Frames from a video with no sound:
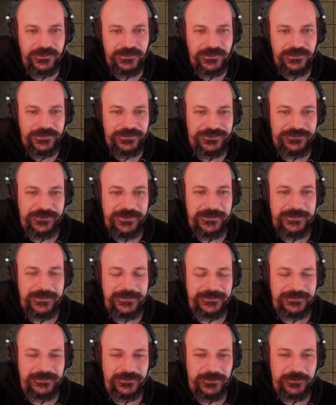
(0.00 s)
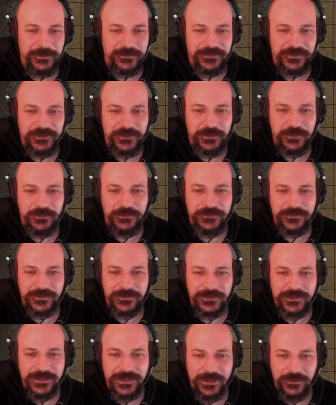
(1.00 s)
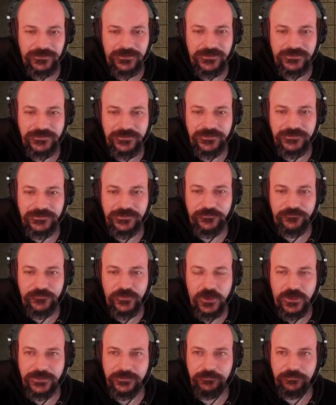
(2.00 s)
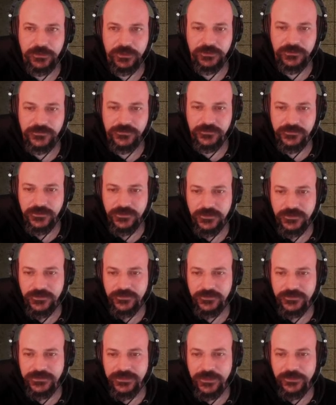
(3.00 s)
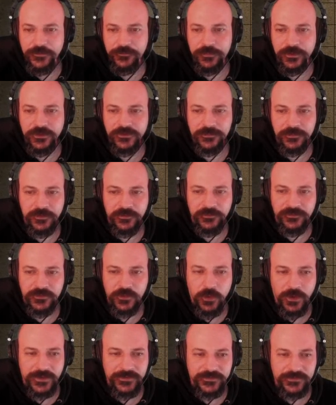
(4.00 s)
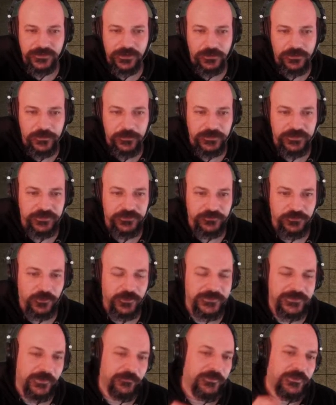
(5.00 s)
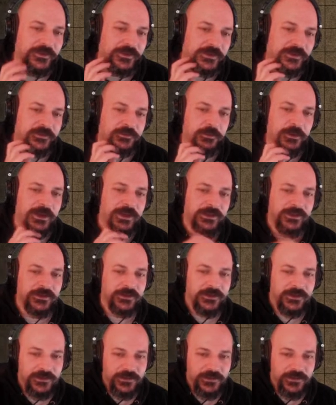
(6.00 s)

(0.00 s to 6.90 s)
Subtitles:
The Creeping Doom is a huge cloud consisting of flying bugs. The cloud of bugs moves quite slowly but destroys everything in its way.